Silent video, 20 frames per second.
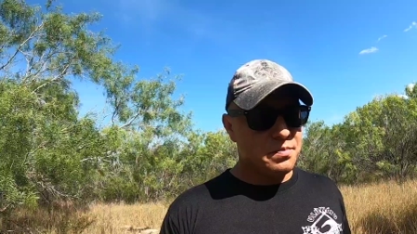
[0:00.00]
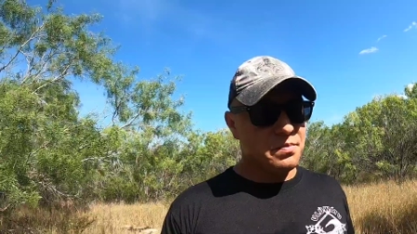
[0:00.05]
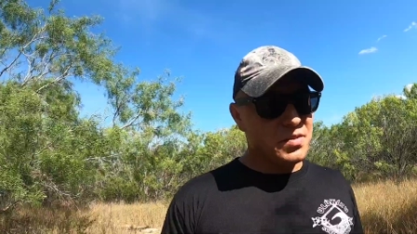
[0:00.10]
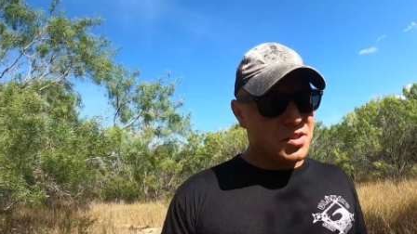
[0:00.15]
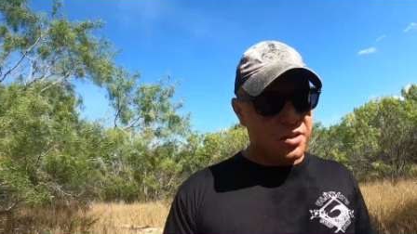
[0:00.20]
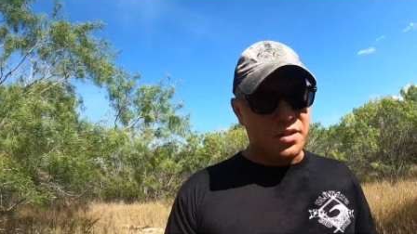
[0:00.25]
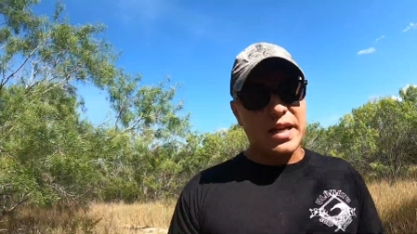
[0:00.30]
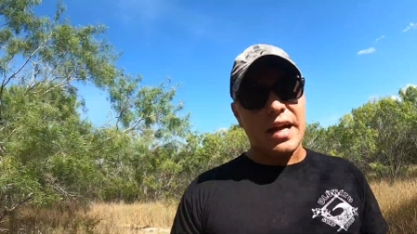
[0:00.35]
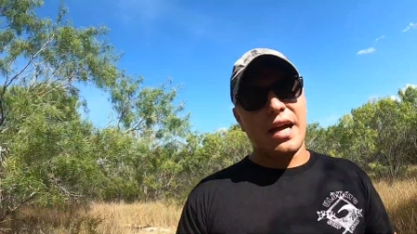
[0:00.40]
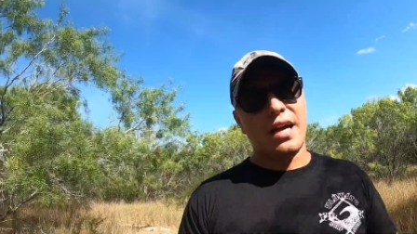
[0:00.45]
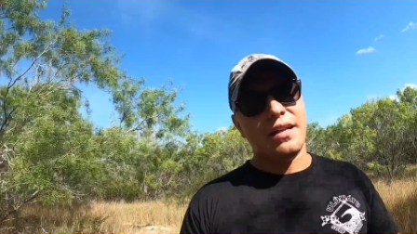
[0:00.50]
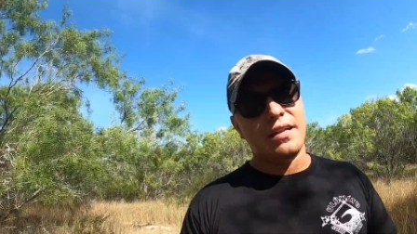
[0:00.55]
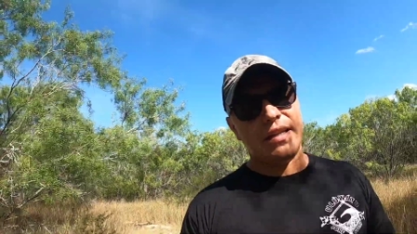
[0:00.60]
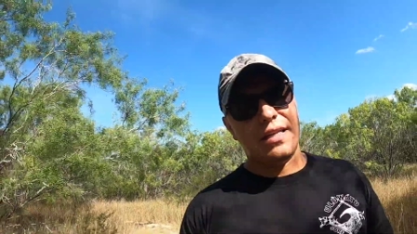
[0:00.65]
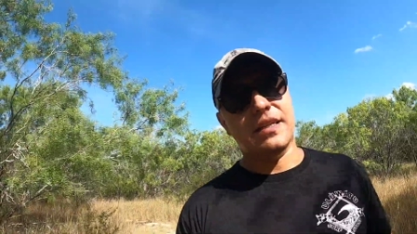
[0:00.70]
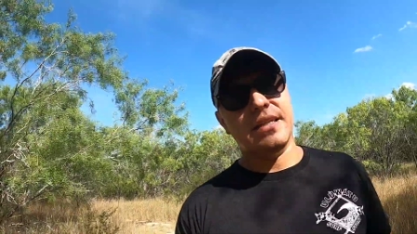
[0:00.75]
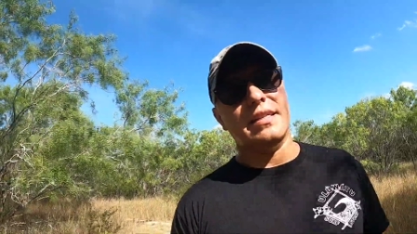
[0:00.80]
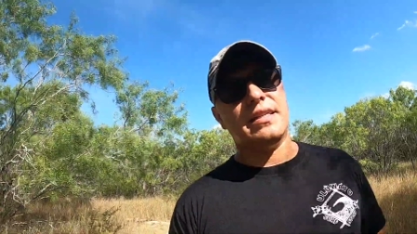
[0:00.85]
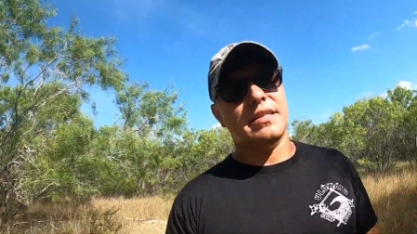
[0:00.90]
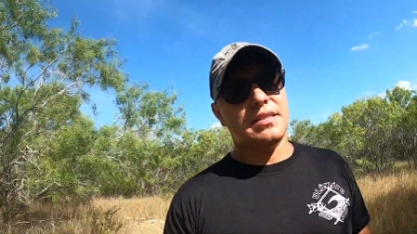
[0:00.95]
So yeah,
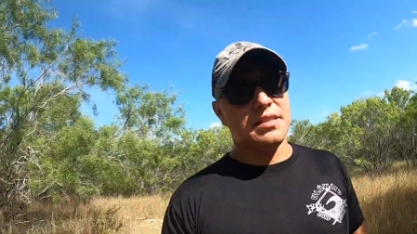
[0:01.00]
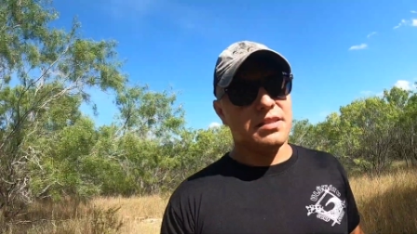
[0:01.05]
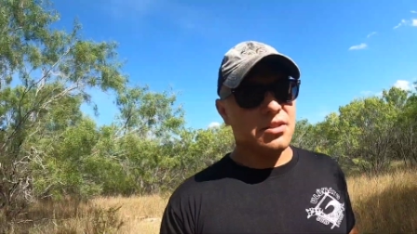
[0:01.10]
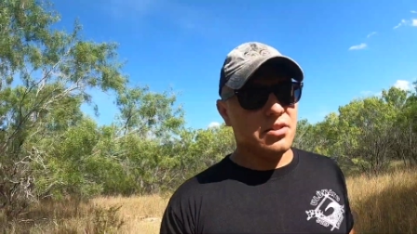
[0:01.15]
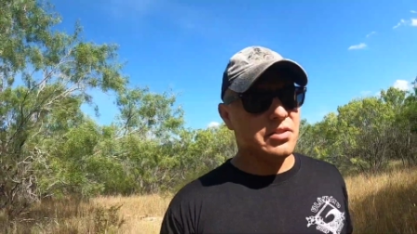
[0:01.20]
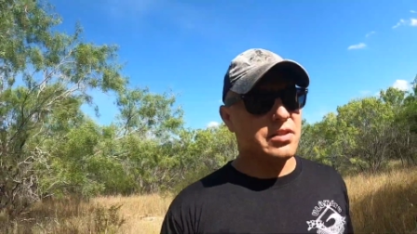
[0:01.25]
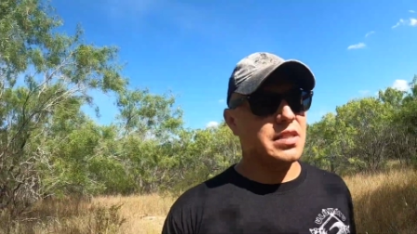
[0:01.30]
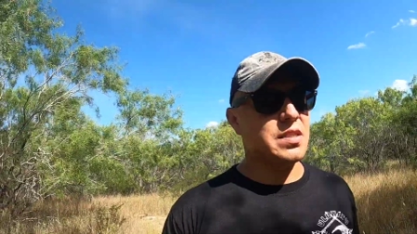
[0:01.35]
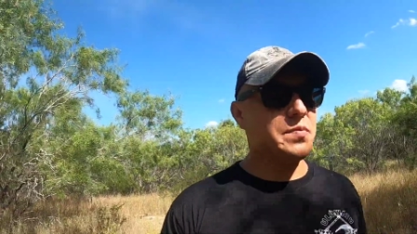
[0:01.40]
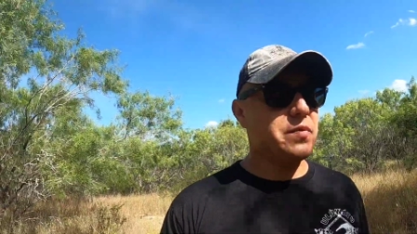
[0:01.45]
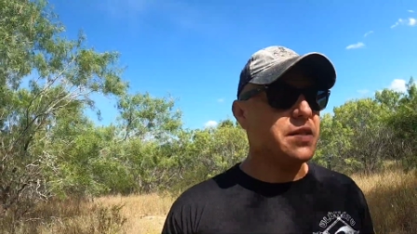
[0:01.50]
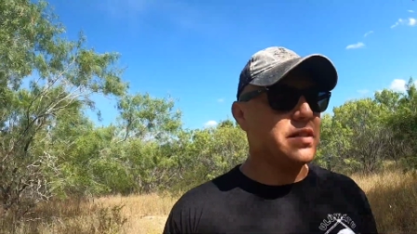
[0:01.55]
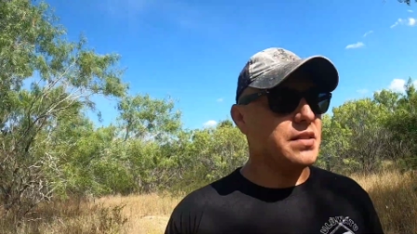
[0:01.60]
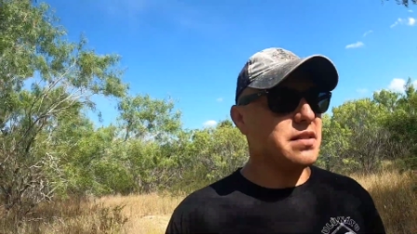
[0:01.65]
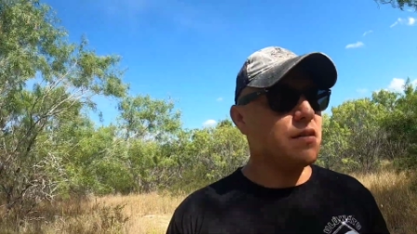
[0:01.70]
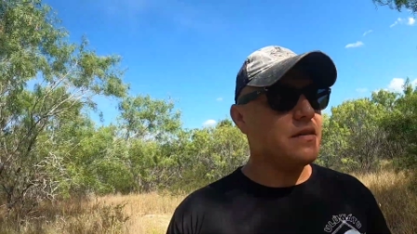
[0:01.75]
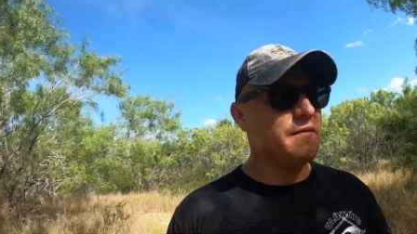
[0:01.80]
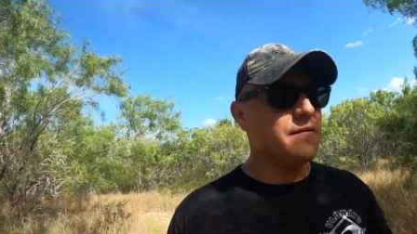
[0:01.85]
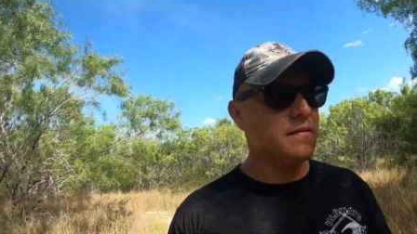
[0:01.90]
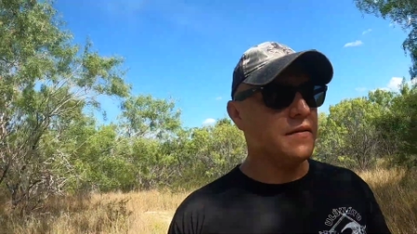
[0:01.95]
it gets a little
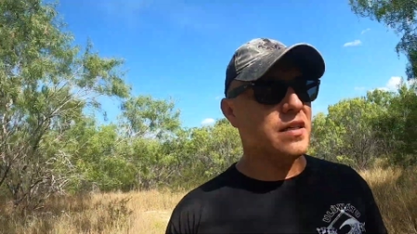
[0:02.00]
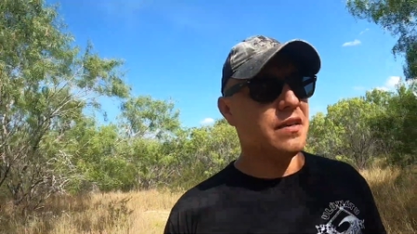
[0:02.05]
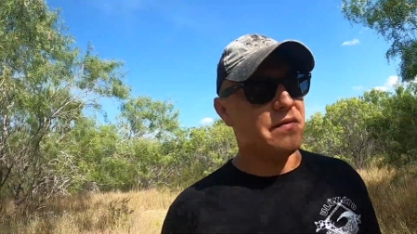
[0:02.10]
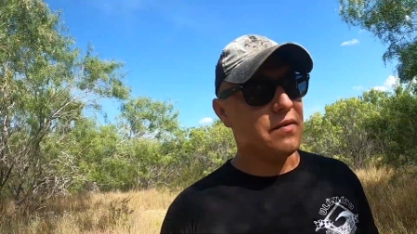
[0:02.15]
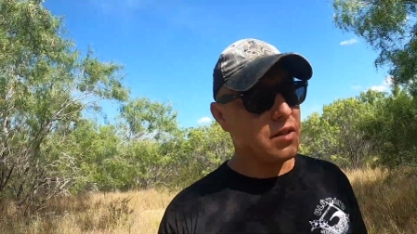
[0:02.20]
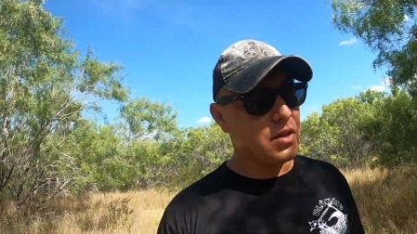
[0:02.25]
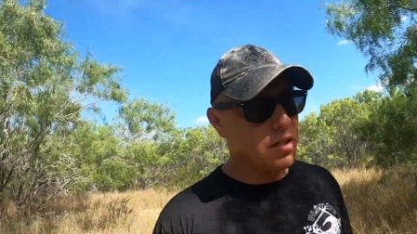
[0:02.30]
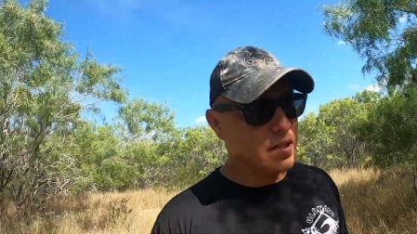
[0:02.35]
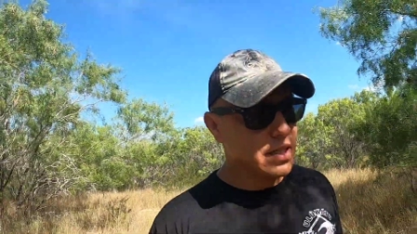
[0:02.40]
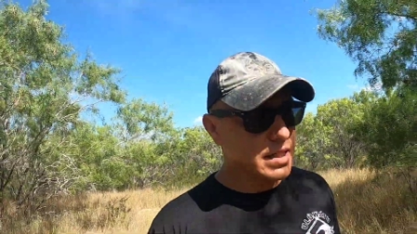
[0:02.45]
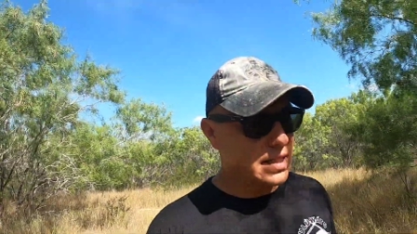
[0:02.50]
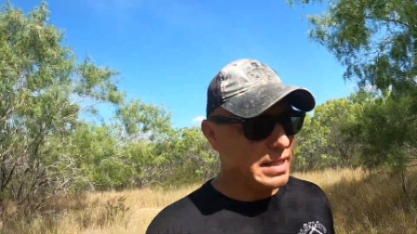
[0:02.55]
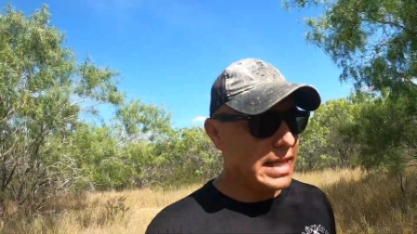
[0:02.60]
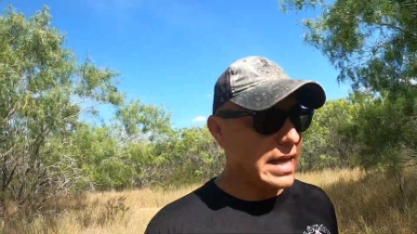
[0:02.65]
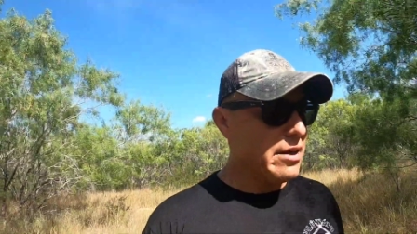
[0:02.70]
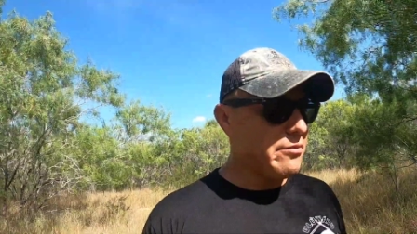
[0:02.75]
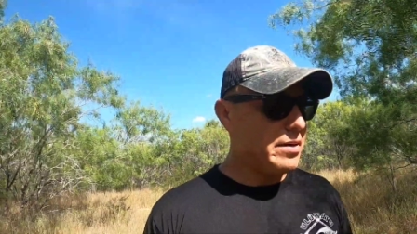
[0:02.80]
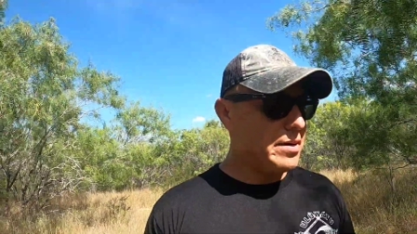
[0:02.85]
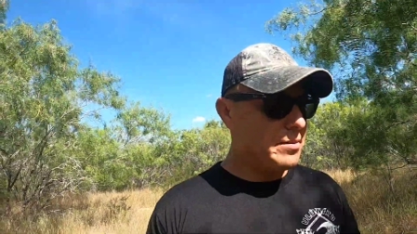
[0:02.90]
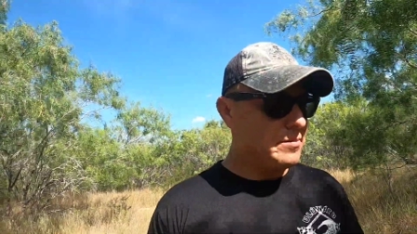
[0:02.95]
expensive if you look at it
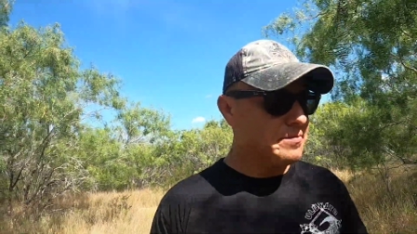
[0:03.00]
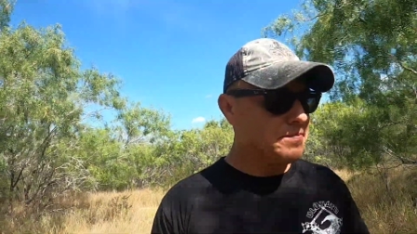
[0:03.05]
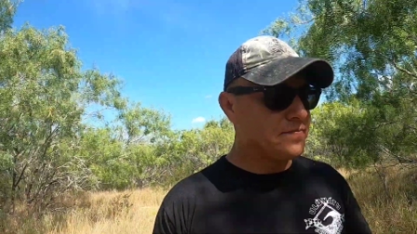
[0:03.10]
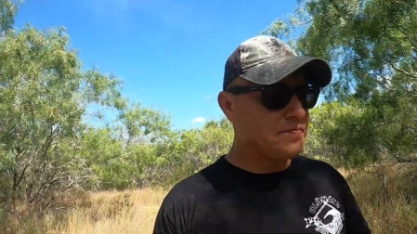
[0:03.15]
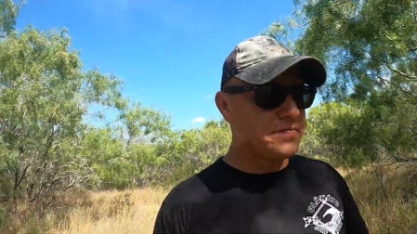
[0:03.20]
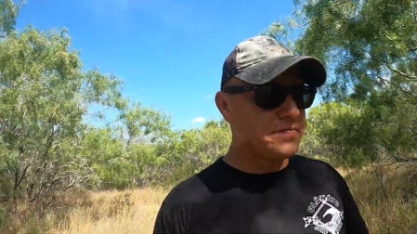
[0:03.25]
that way.